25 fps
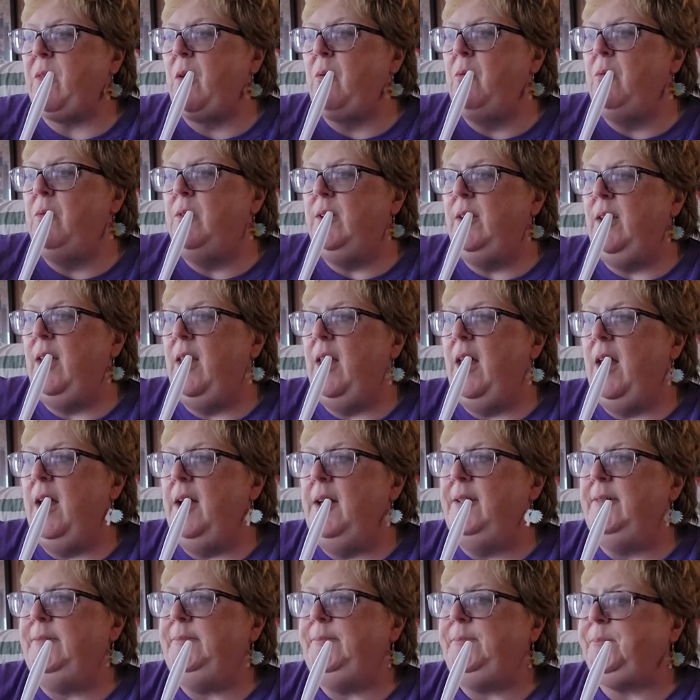
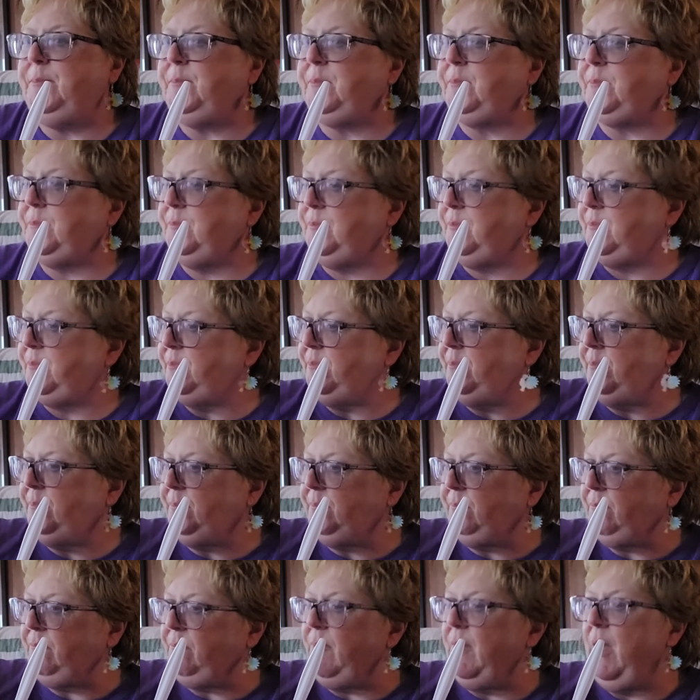We'll
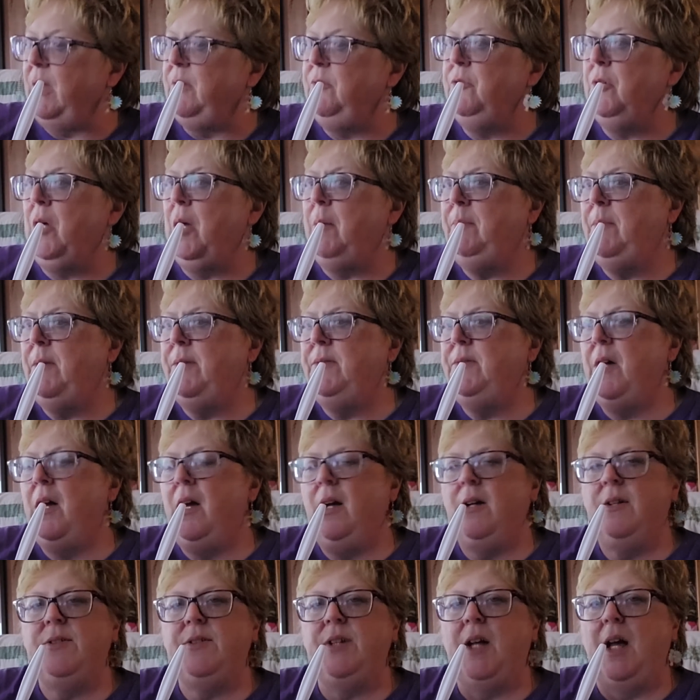drop the
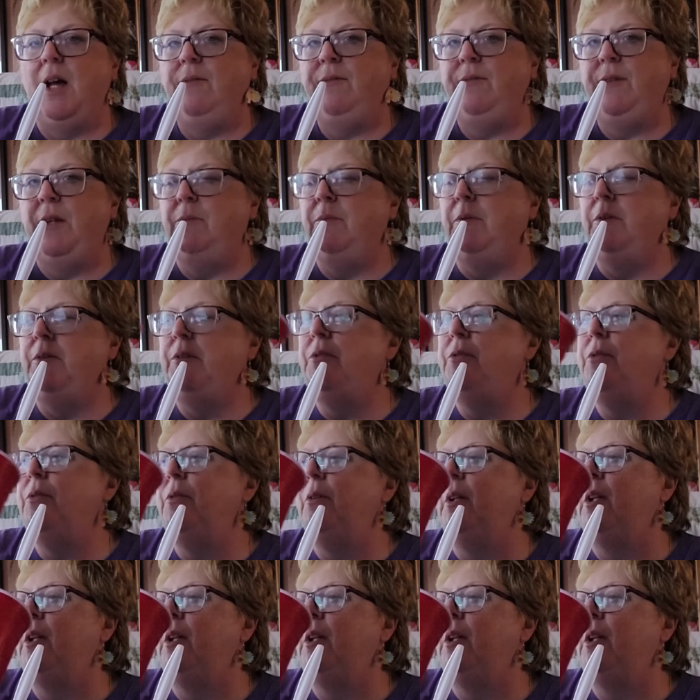dogs off, then we'll do a